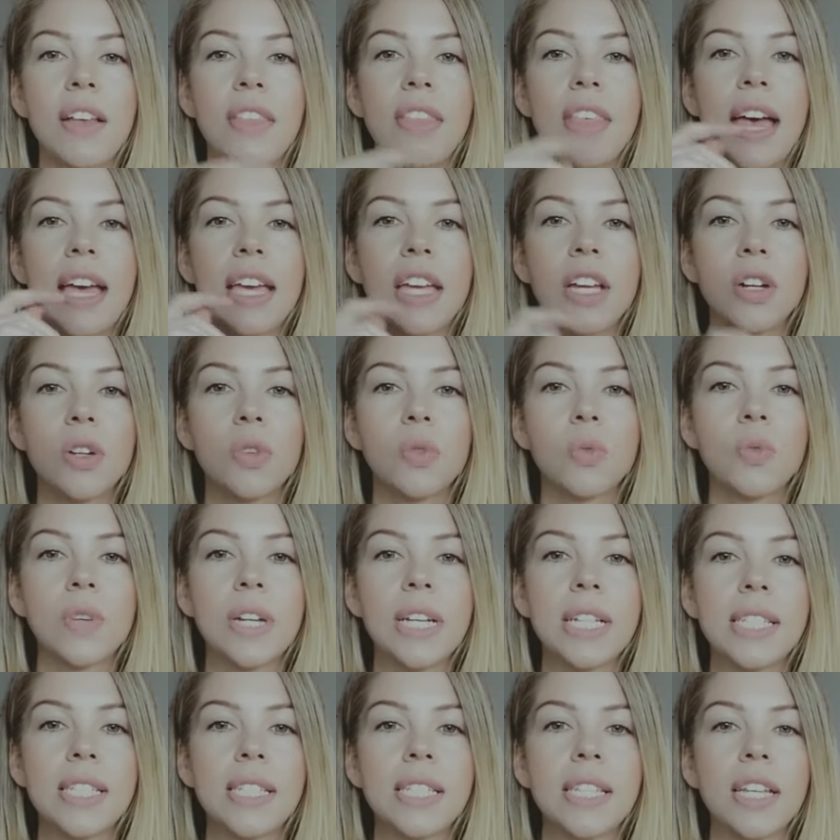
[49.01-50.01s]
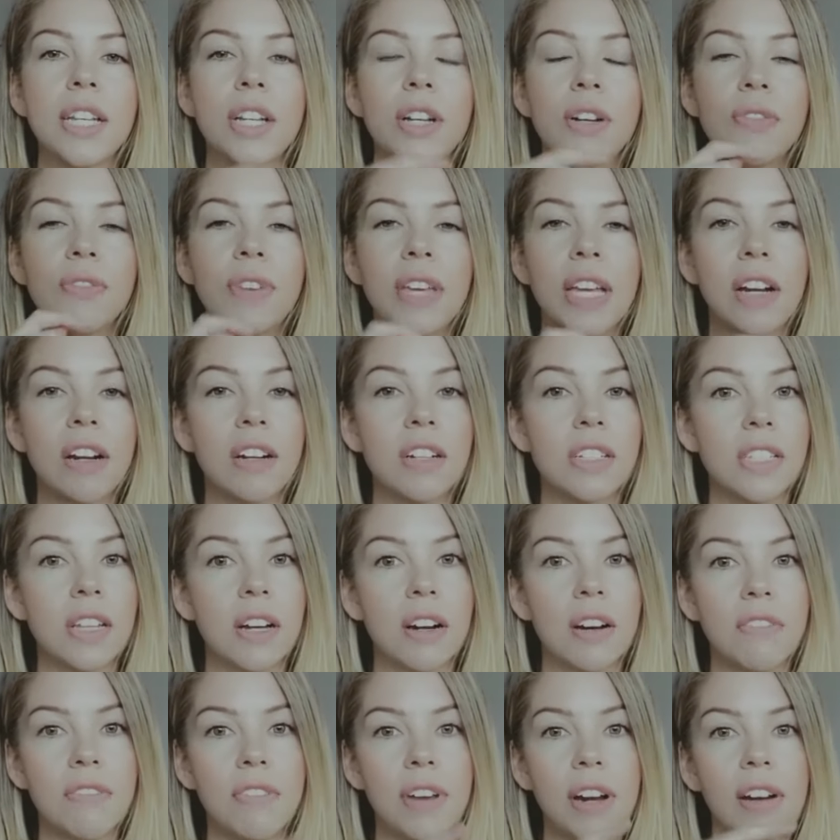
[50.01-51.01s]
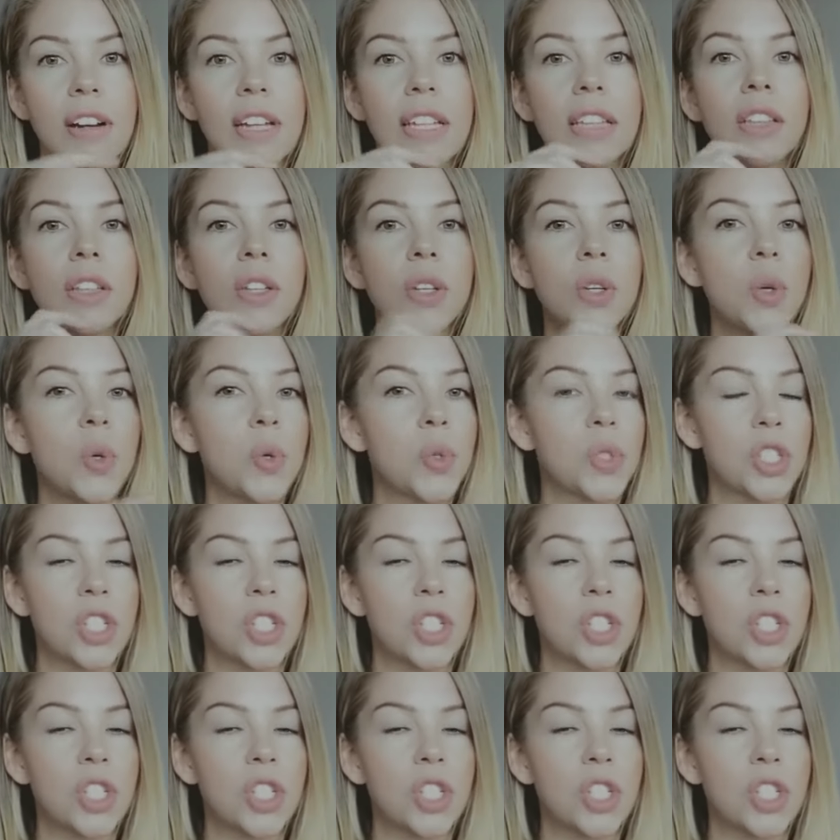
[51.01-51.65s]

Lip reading: that your wrists and your fingers are very loose.